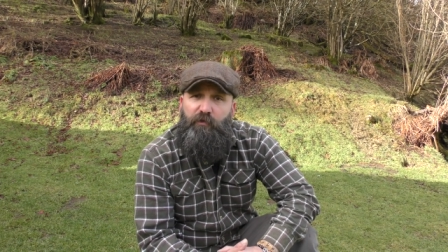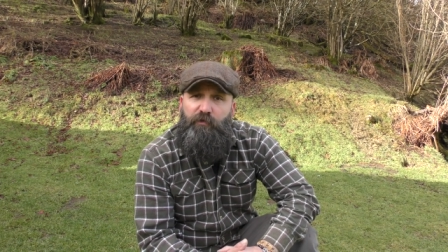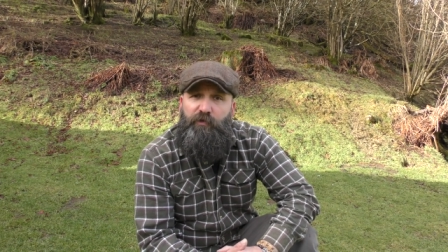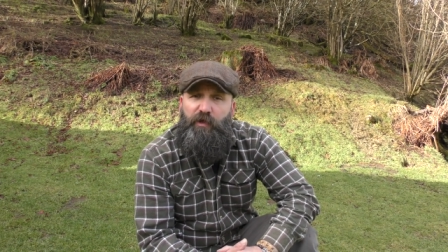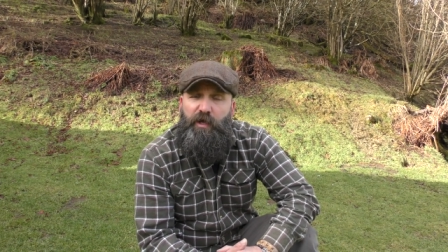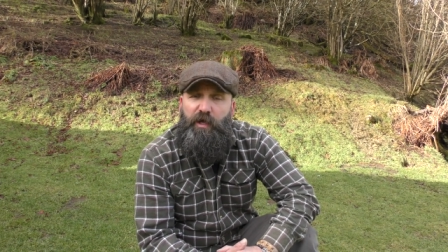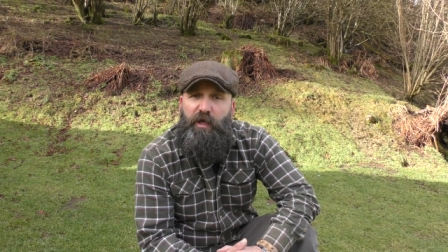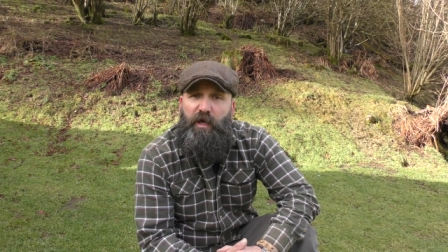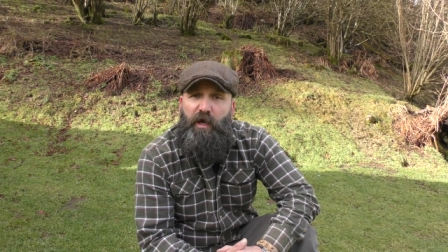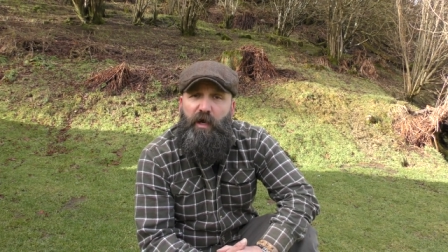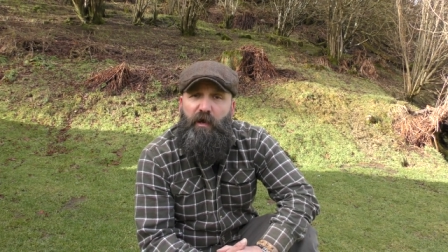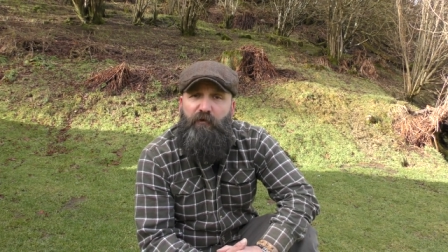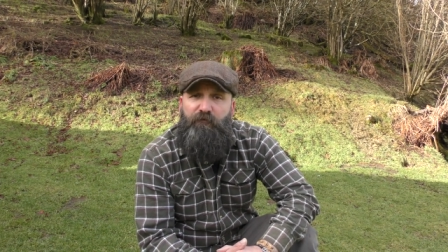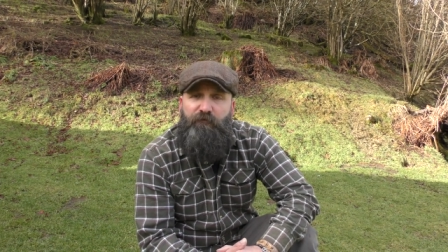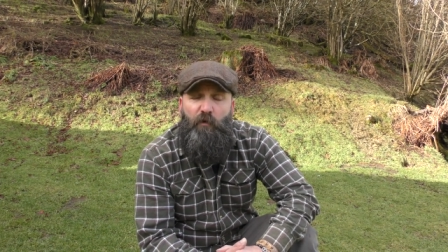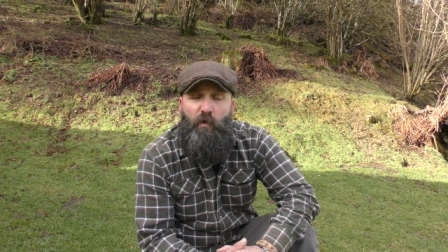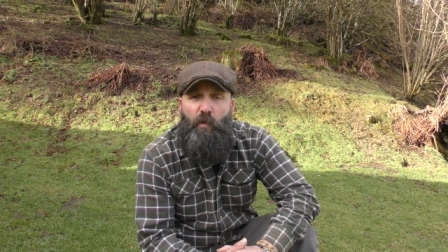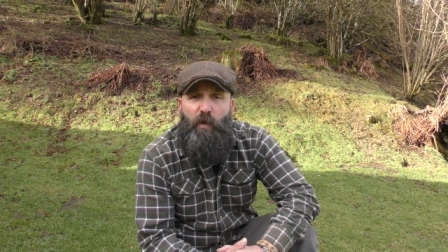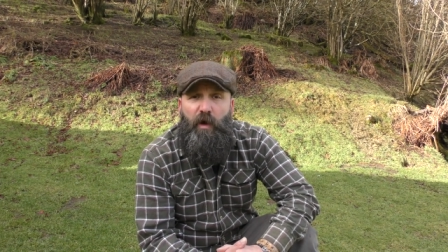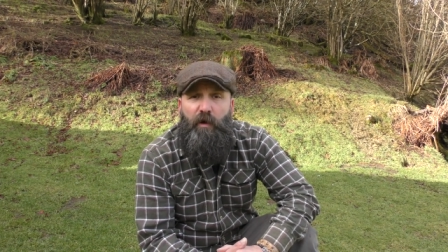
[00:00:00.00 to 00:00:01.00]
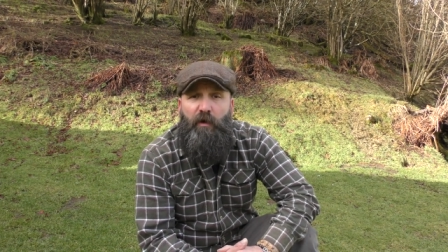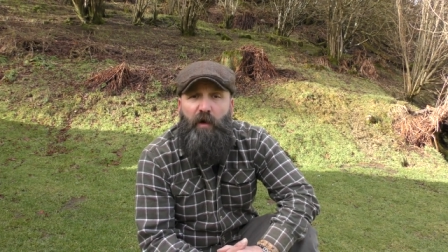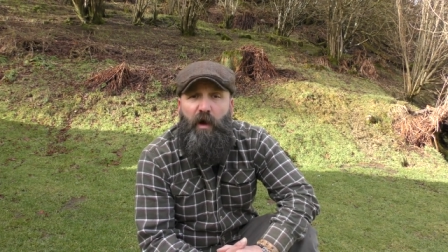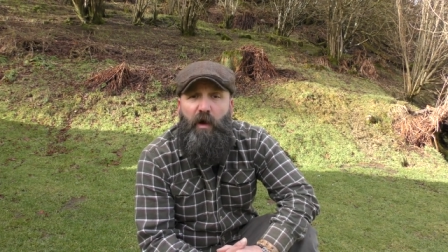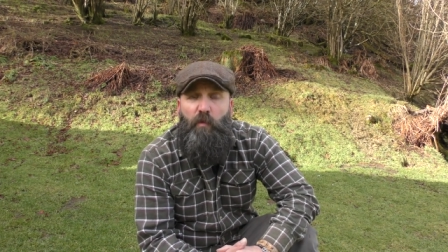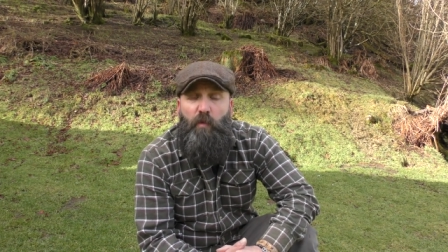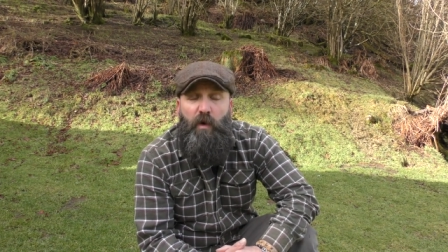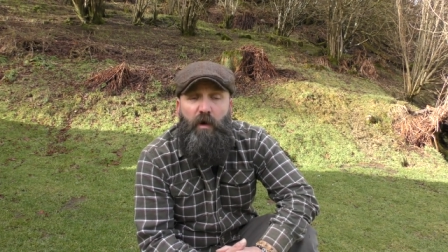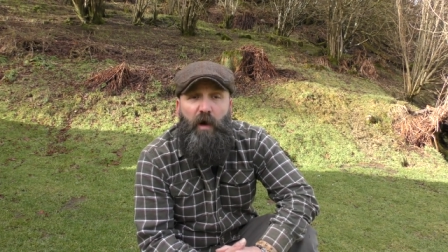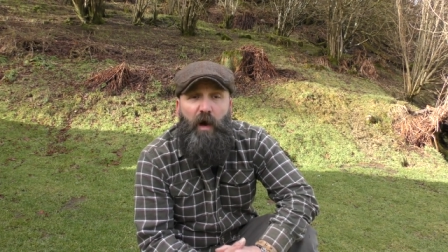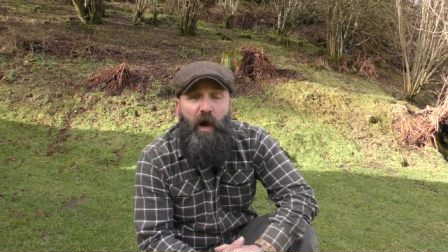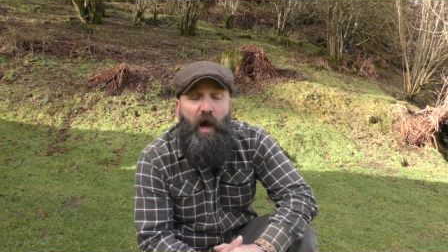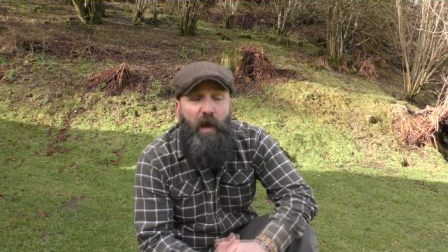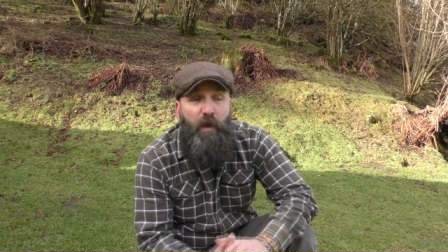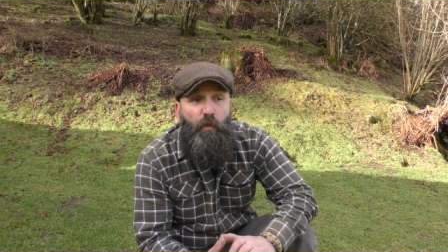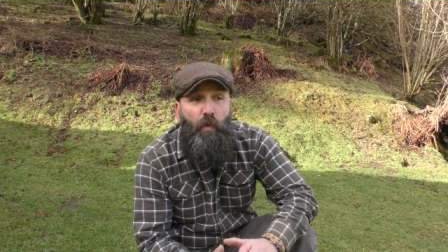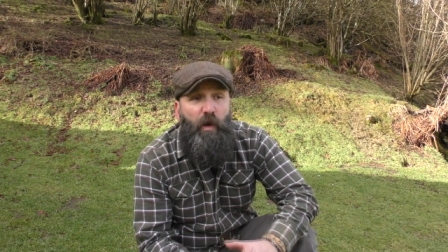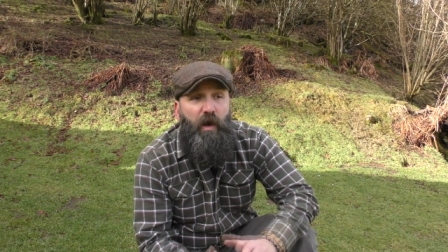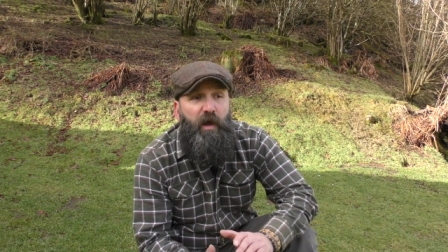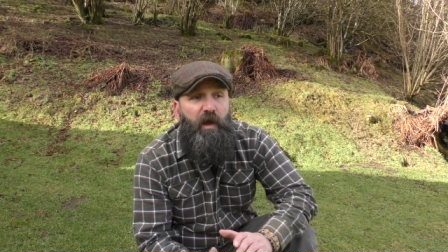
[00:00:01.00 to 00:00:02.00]
the uh, footwear I,
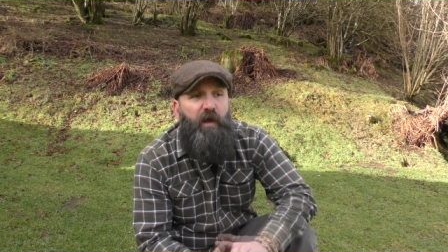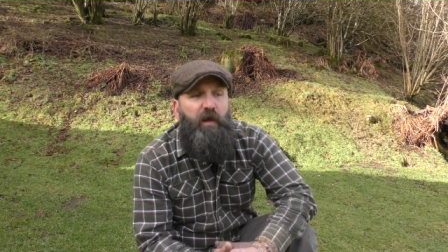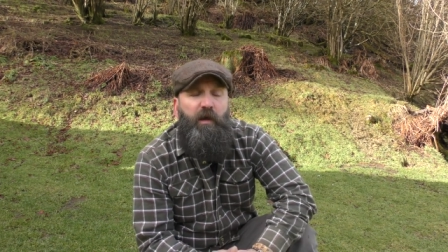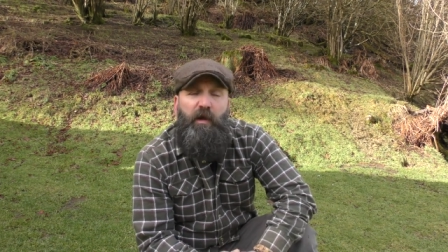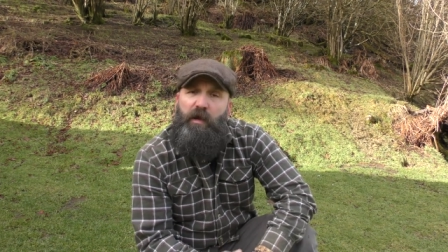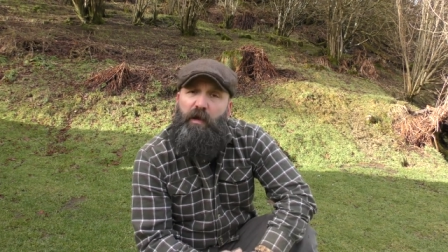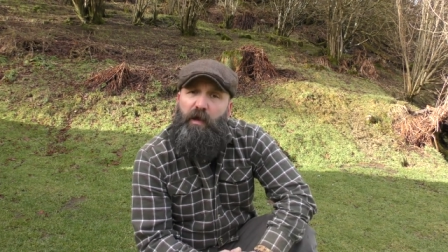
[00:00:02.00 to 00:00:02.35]
wear